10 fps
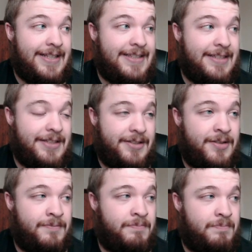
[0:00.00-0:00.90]

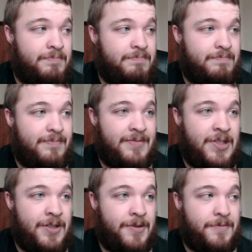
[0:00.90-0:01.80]
system,
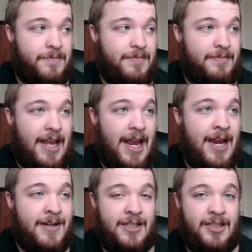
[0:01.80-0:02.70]
8
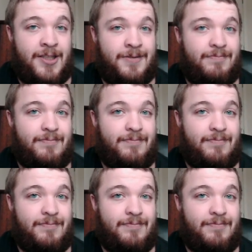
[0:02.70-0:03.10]
to